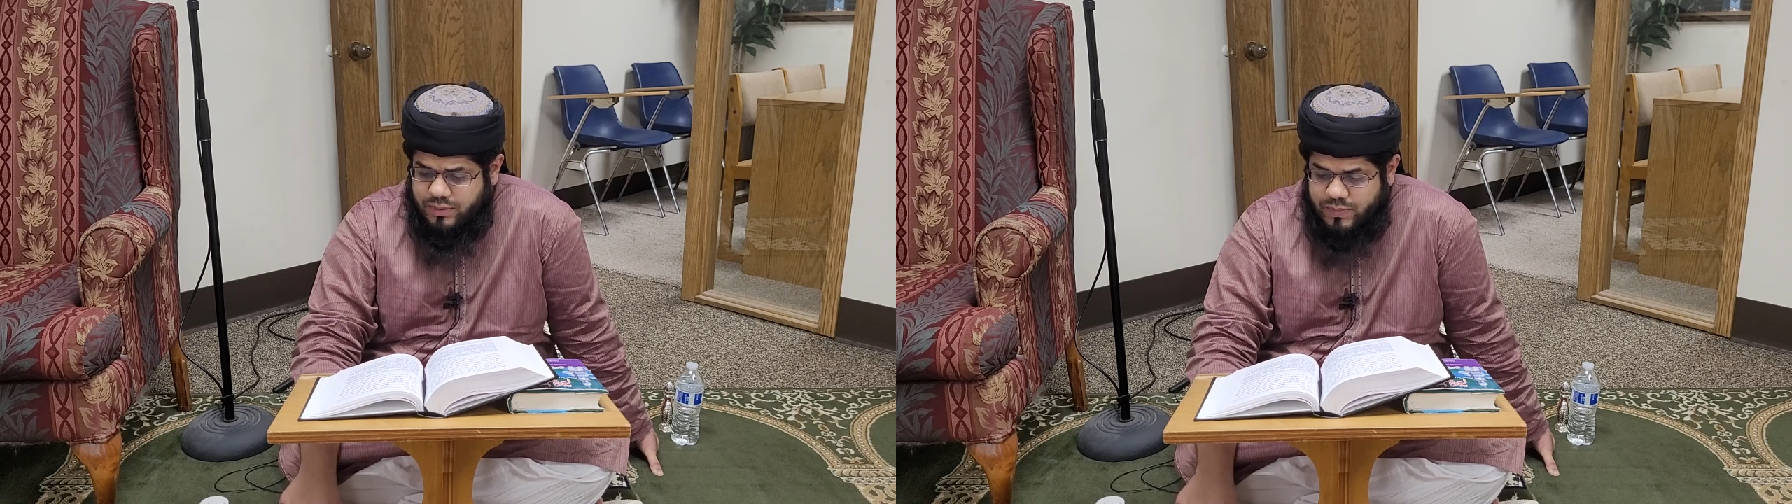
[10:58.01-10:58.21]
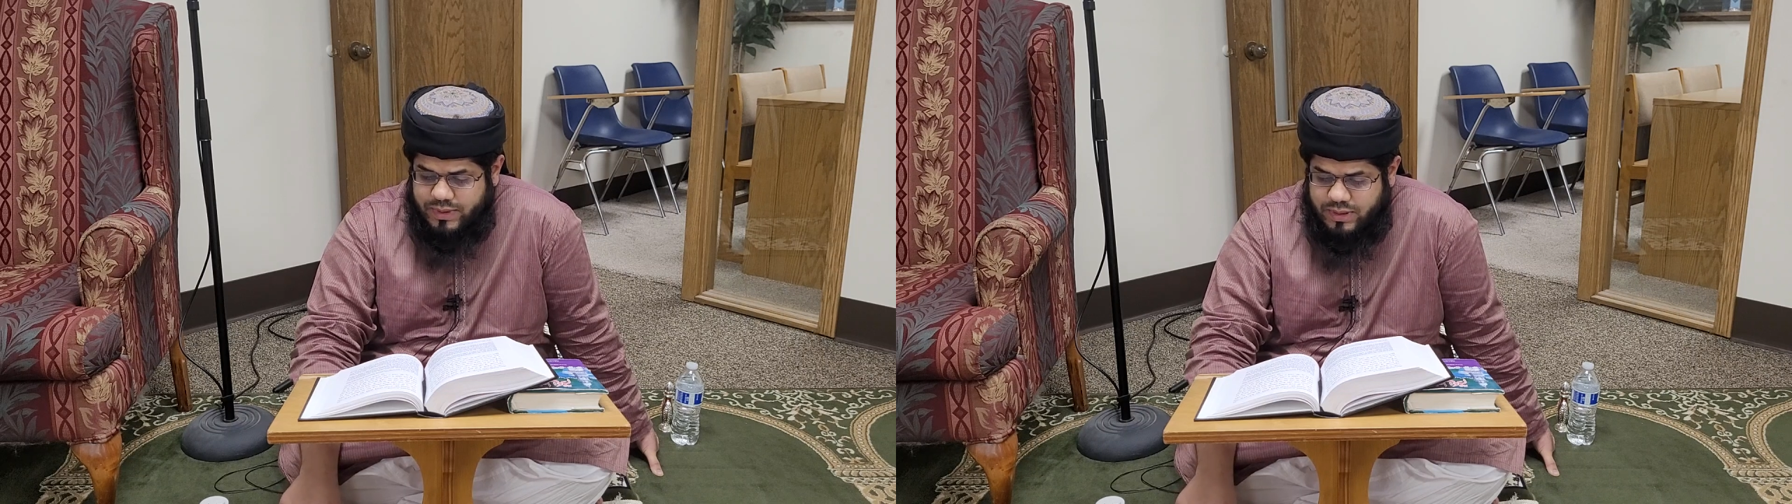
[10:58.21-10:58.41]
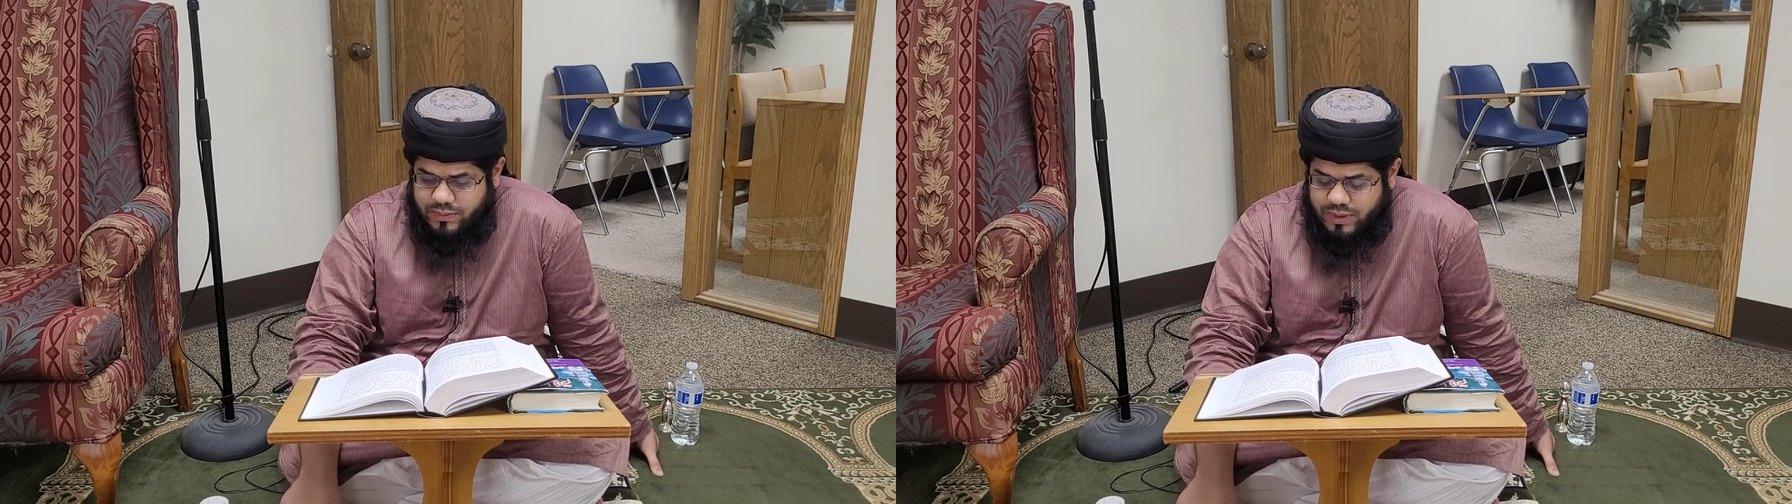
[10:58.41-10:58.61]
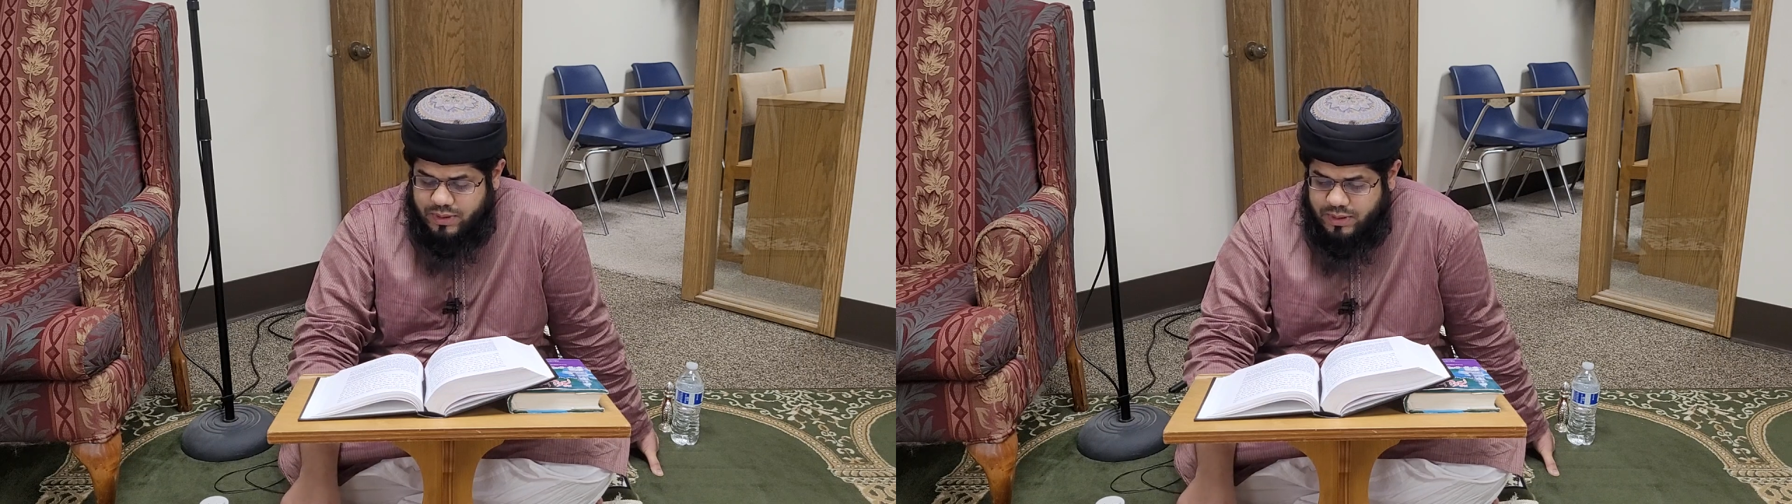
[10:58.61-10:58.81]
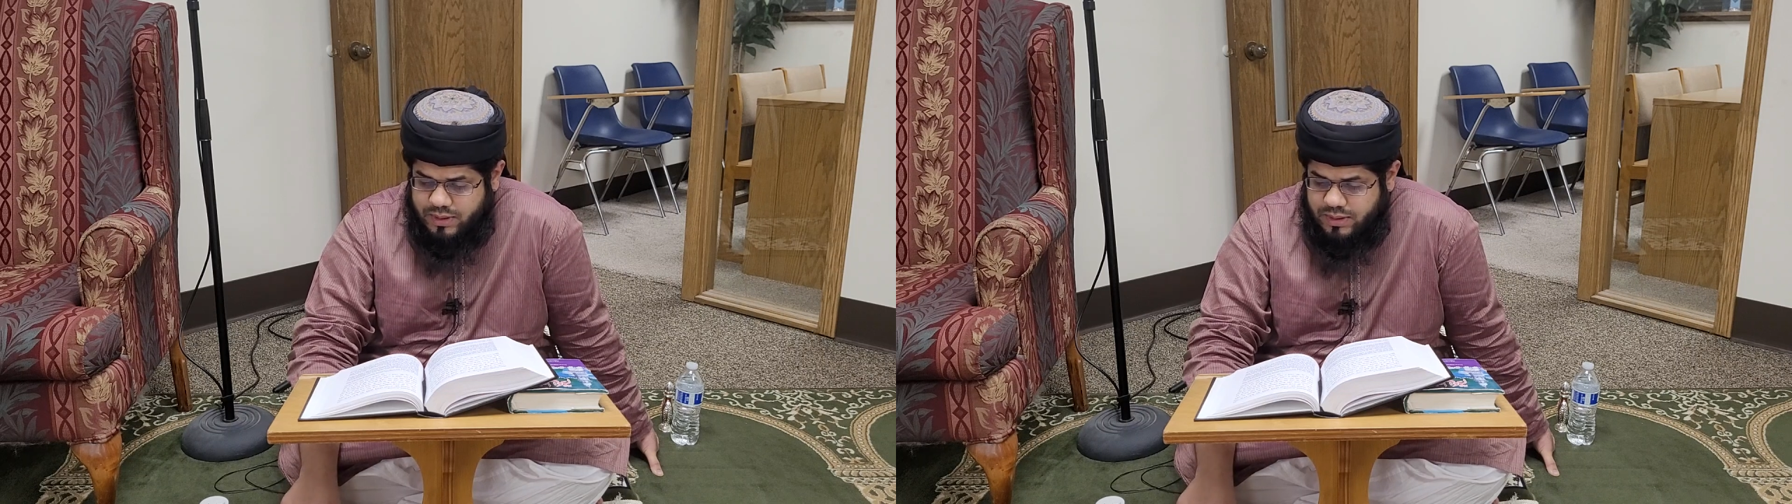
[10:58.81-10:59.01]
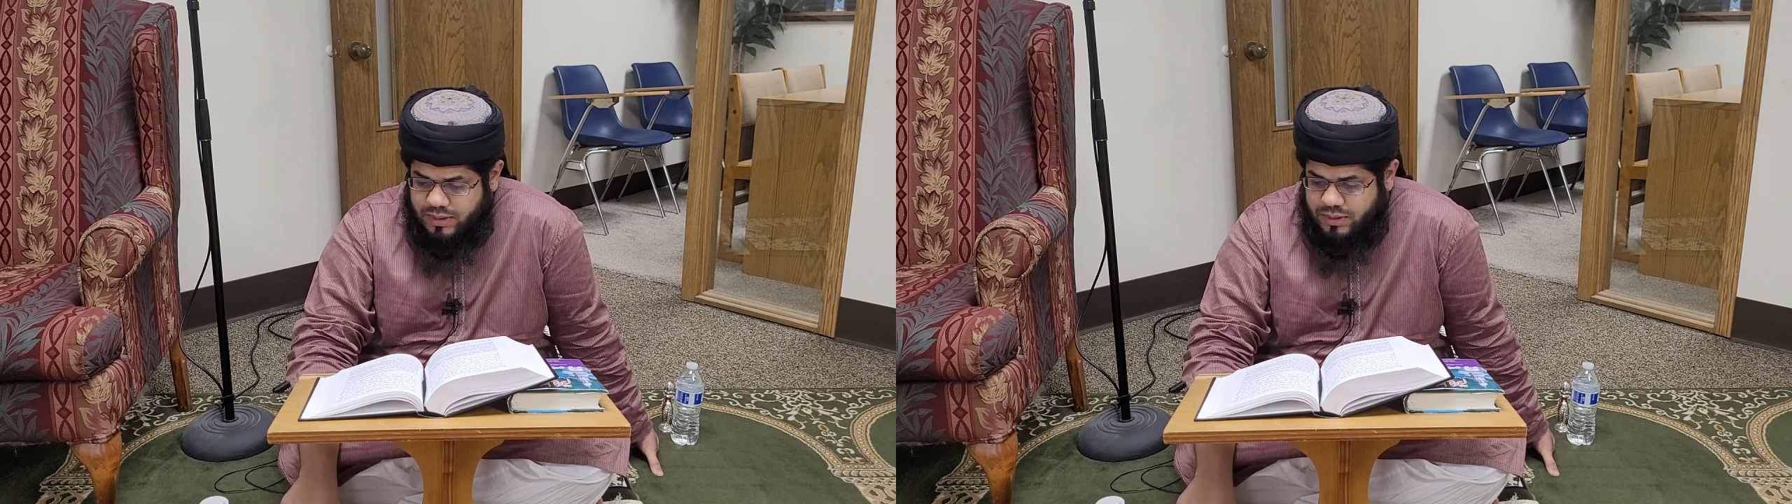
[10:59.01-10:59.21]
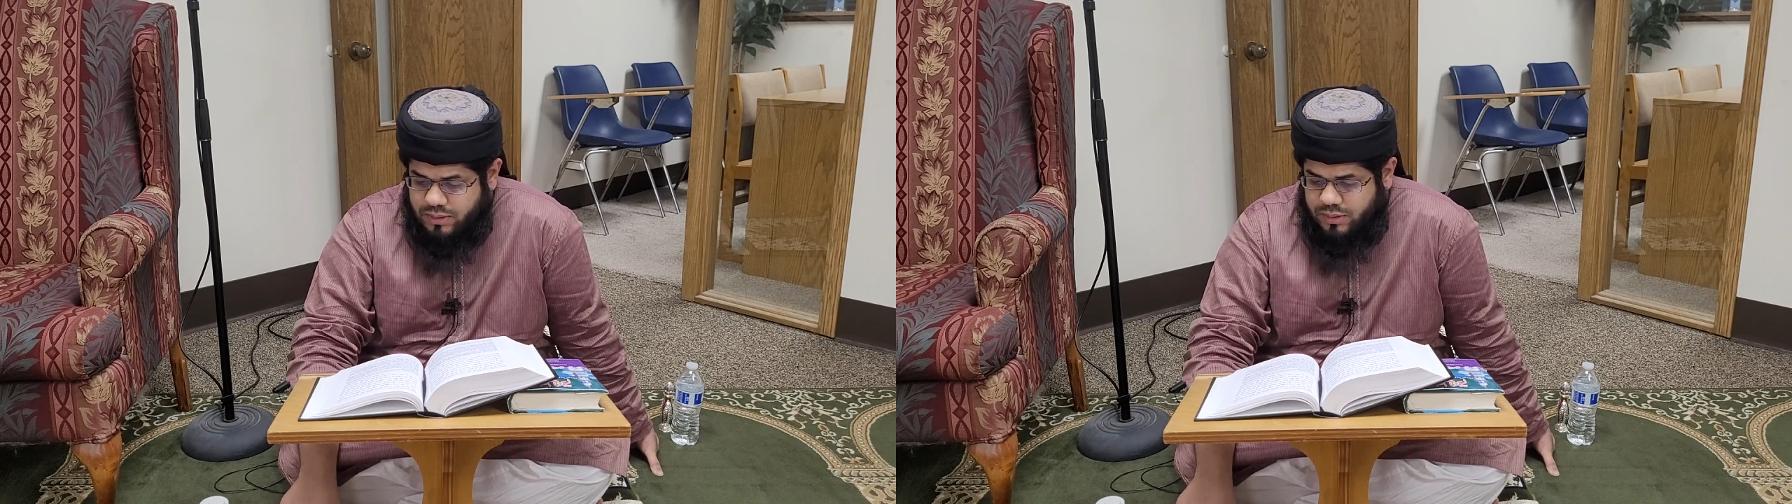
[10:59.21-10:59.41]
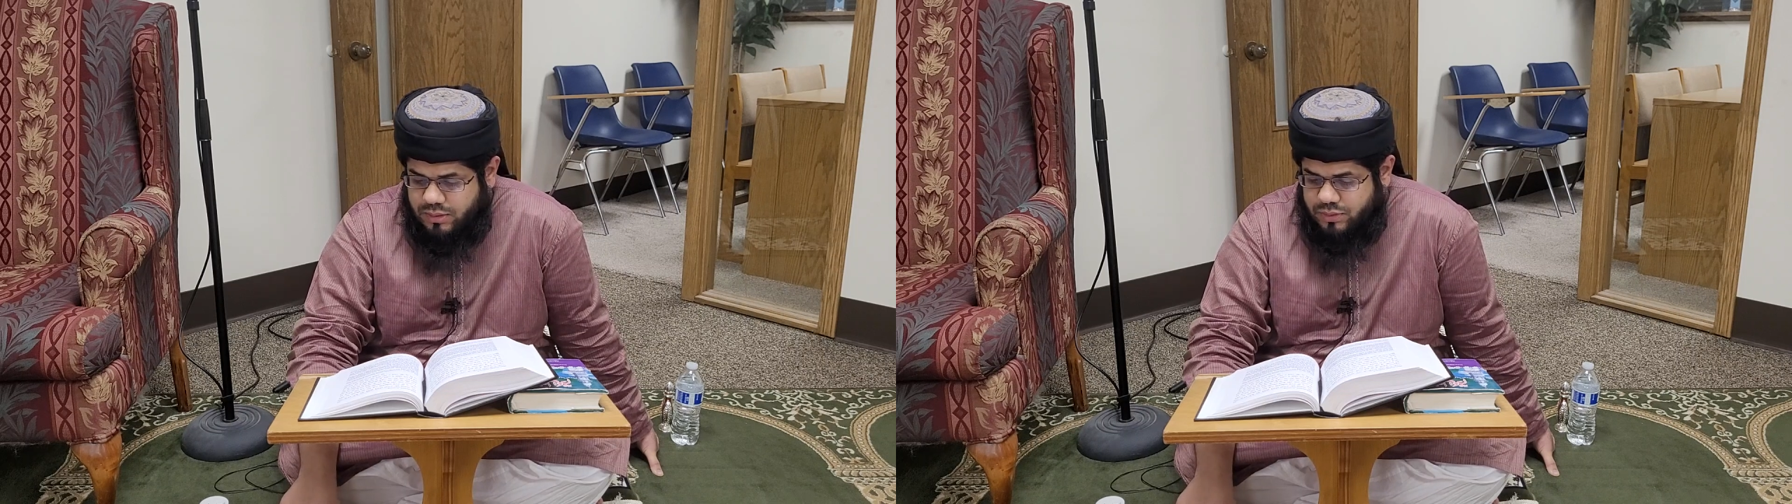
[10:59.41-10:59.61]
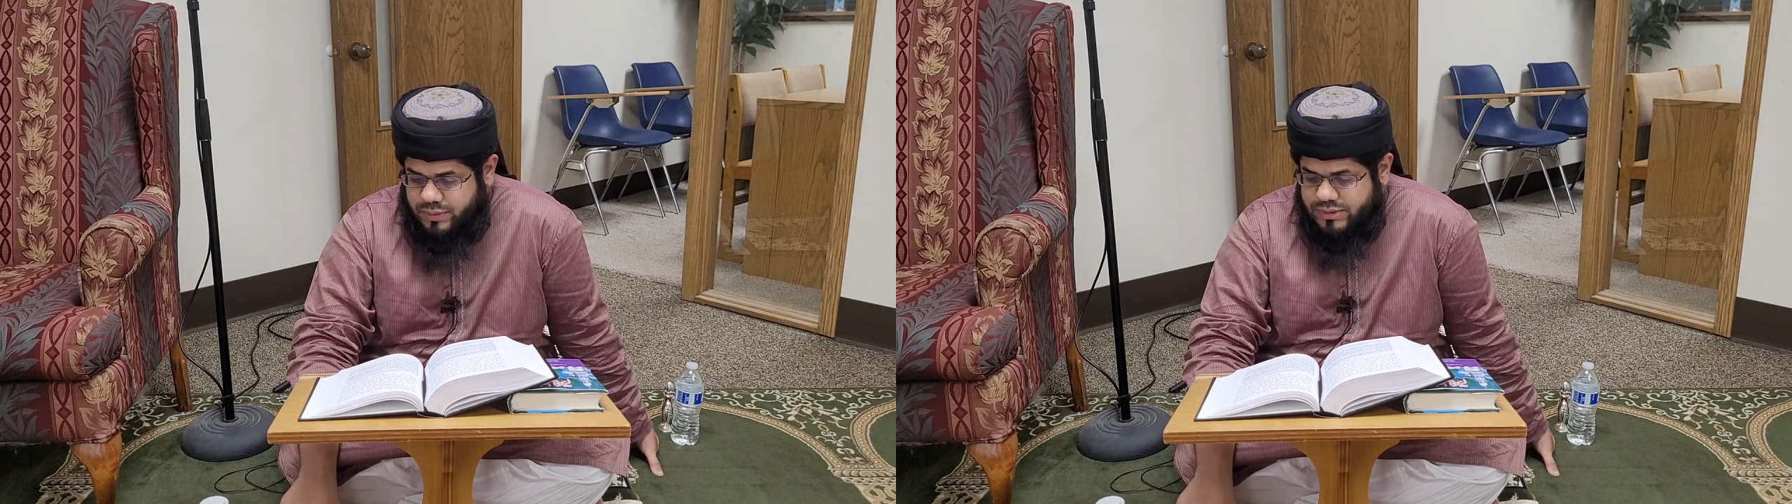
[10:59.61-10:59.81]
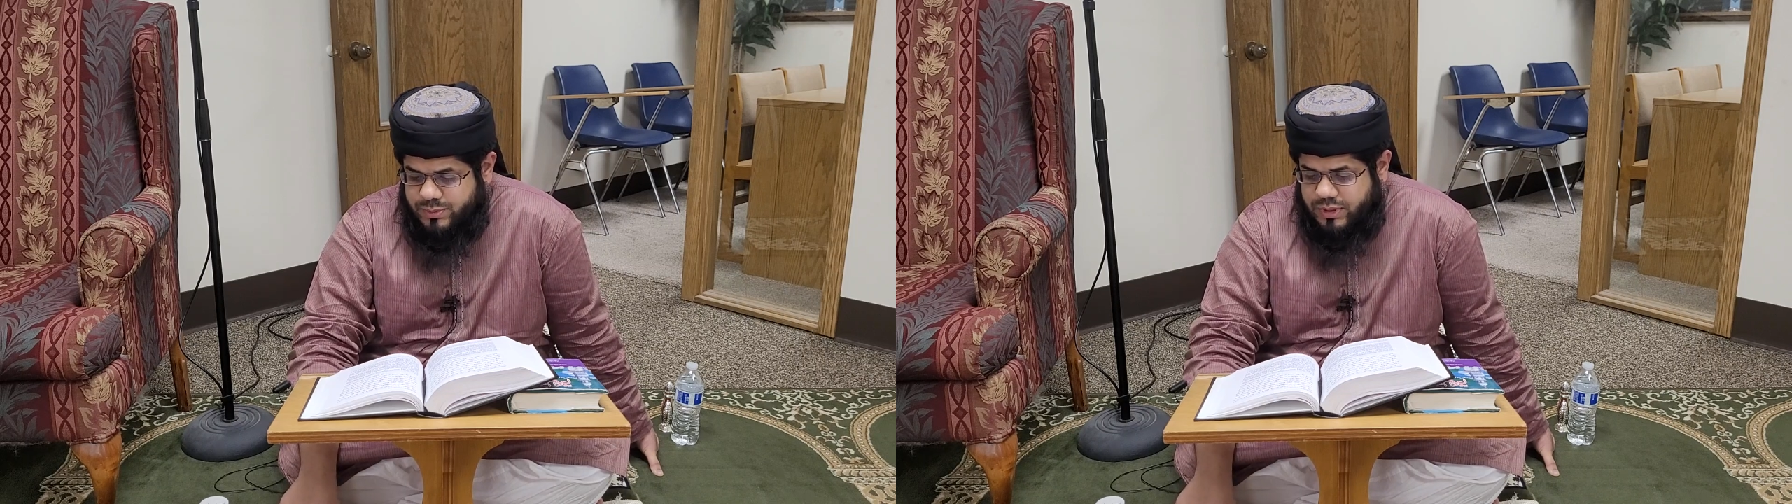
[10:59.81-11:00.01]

when they were the wrongdoers.